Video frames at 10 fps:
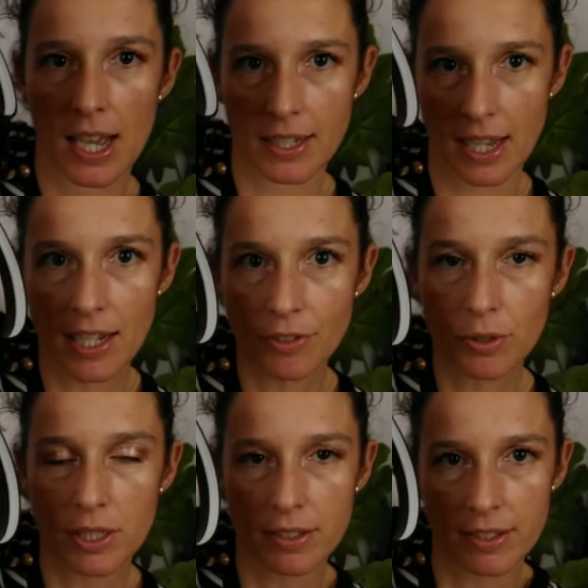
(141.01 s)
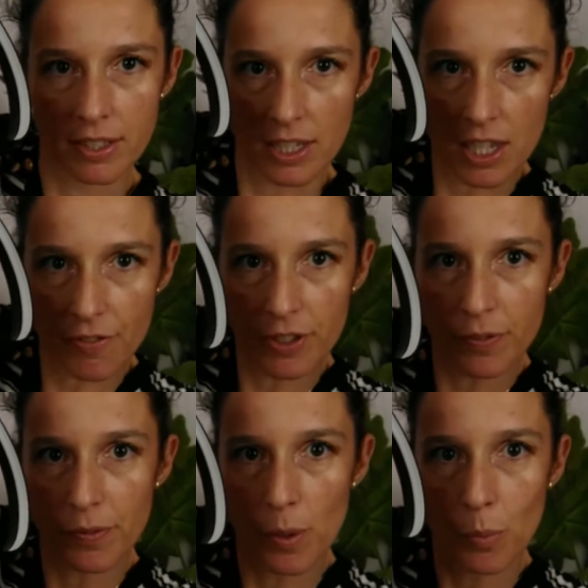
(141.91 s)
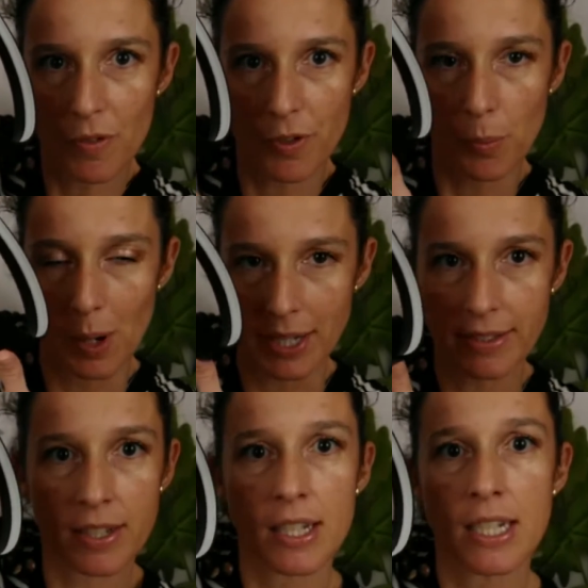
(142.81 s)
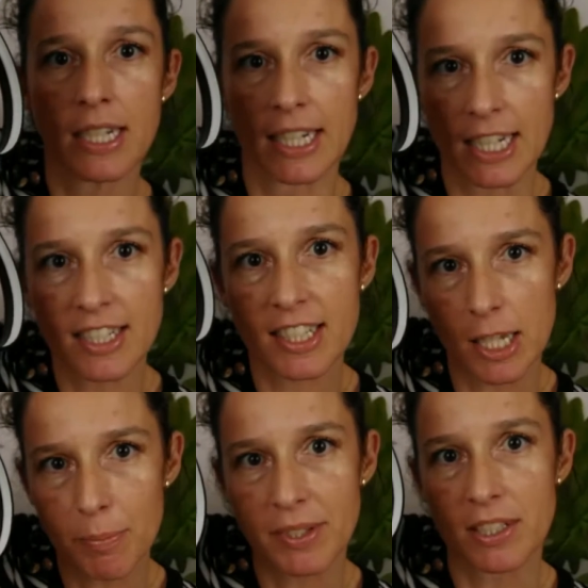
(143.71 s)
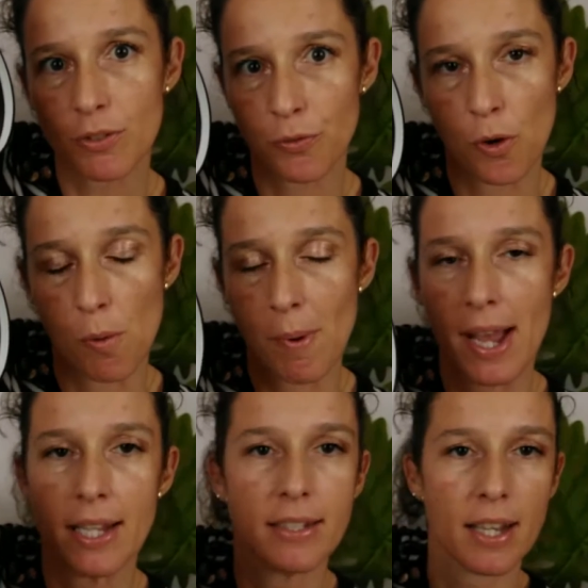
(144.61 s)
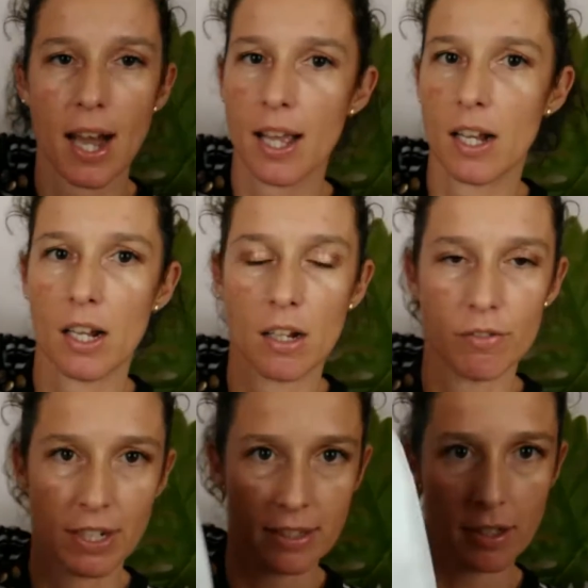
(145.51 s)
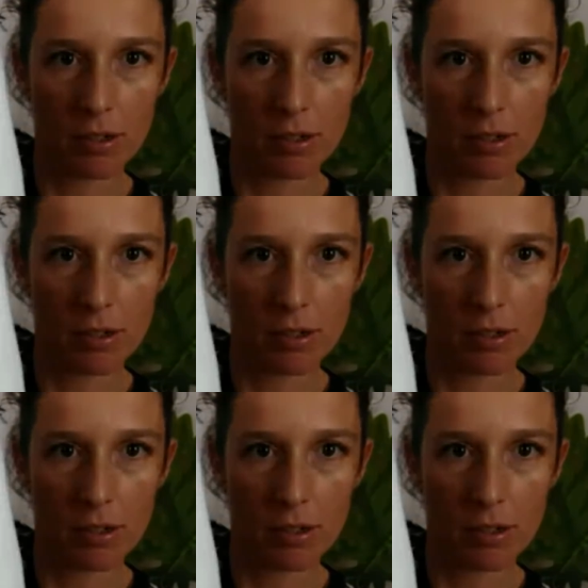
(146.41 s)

and as you can see, even with the weight, it keeps its form, and I love that.